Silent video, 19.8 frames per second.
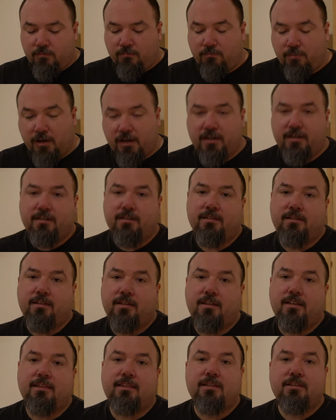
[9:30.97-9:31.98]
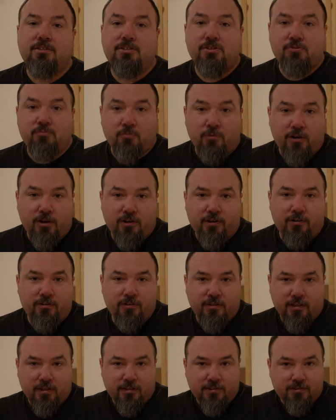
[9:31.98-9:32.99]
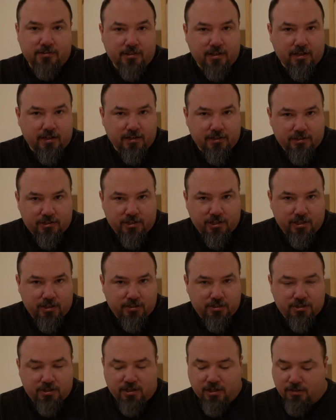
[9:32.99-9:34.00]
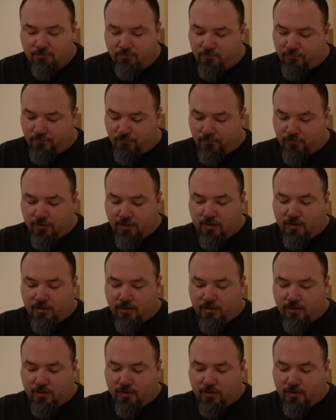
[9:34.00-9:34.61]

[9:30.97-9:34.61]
But this is where things kind of changed up.